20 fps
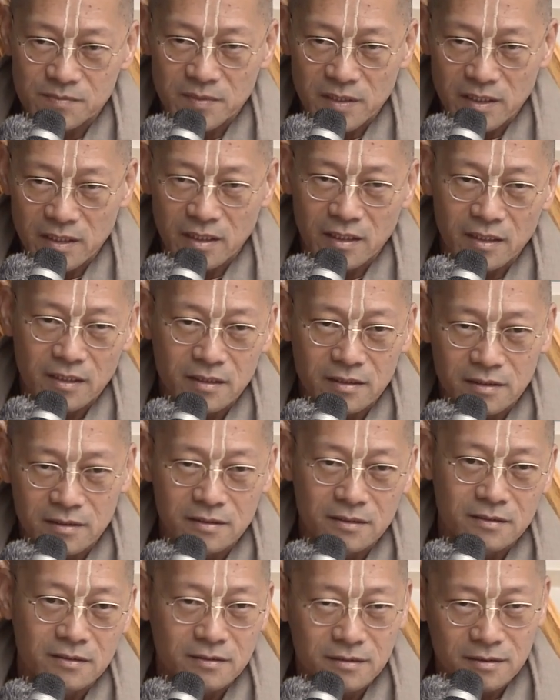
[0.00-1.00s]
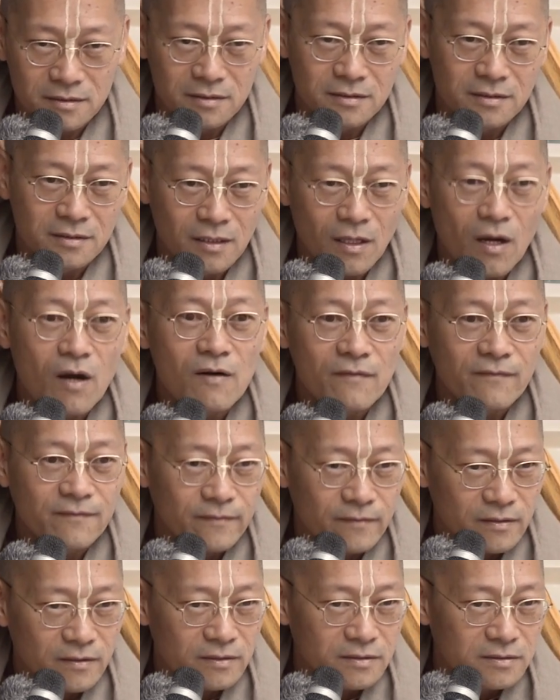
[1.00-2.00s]
being
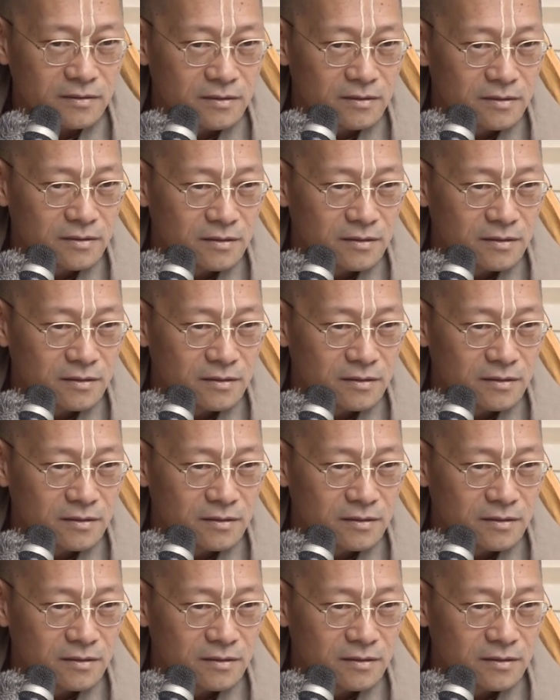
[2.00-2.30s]
offered.